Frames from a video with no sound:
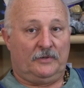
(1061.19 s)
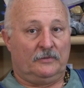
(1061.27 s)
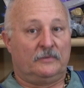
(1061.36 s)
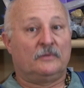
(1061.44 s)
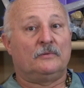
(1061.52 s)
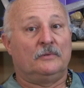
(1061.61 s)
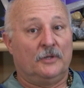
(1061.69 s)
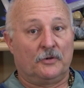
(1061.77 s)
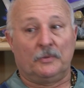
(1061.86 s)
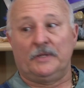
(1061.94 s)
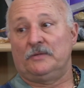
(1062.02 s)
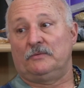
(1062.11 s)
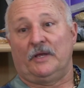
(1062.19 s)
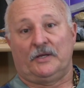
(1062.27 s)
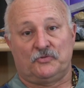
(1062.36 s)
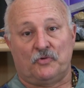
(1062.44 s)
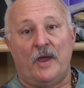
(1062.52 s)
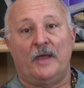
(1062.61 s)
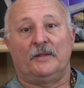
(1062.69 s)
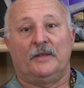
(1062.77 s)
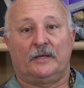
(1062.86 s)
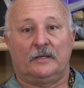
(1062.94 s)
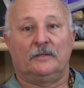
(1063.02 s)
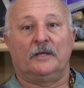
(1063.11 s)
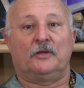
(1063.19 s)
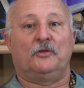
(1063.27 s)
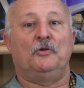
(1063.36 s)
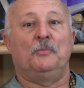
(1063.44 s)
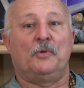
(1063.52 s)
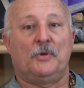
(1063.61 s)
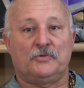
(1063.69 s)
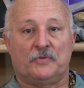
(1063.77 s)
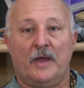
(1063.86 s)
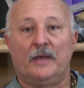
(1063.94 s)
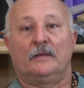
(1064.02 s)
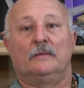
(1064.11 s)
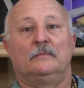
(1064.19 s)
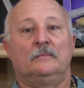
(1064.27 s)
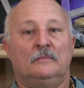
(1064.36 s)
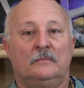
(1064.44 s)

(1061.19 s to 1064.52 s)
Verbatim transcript: They're literally like a dragon, like a, like a humanoid dragon.